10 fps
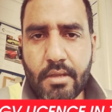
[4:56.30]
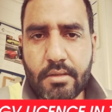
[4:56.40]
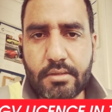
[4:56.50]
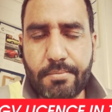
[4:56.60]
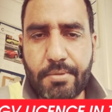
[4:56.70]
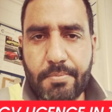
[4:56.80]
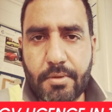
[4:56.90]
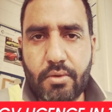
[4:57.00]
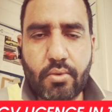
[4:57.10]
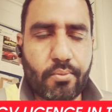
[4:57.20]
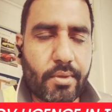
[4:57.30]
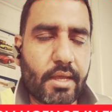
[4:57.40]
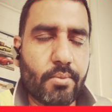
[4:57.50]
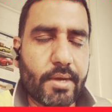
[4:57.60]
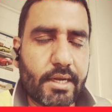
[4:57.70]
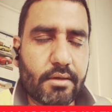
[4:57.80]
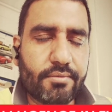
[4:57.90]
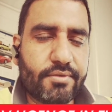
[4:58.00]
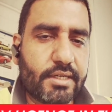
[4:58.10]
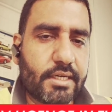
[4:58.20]
Some people who feel very
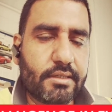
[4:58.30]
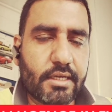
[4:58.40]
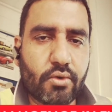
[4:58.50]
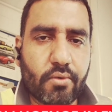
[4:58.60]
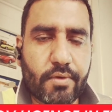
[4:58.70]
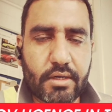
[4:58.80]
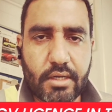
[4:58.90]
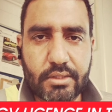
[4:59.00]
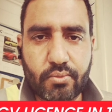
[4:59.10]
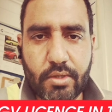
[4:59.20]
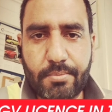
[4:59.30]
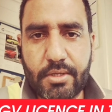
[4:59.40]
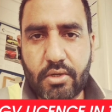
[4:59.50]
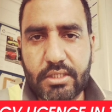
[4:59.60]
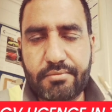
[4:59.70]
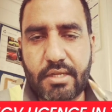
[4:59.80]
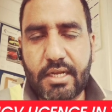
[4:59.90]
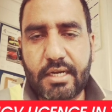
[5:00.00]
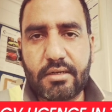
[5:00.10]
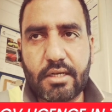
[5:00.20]
confident, they go for class 1, because if they
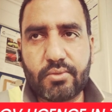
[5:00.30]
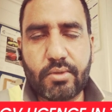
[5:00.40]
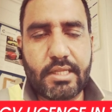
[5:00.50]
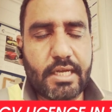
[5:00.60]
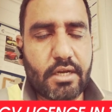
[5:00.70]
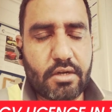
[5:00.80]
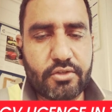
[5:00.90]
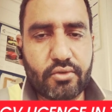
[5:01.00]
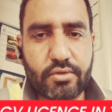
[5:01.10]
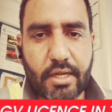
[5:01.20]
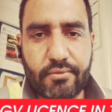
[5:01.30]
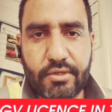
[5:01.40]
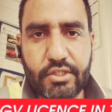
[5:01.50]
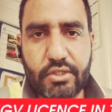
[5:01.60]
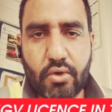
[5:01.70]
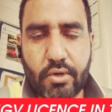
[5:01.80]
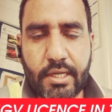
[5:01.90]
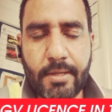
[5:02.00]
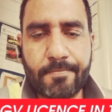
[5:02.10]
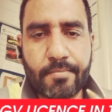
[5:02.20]
get class 1 they can also drive rigid
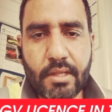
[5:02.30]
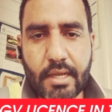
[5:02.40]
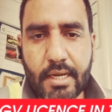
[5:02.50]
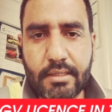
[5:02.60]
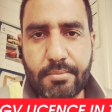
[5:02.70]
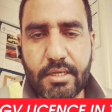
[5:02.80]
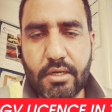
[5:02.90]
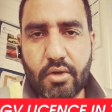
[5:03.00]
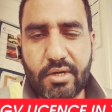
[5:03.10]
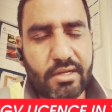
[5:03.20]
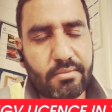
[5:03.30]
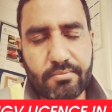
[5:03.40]
lorry and the bigger lorry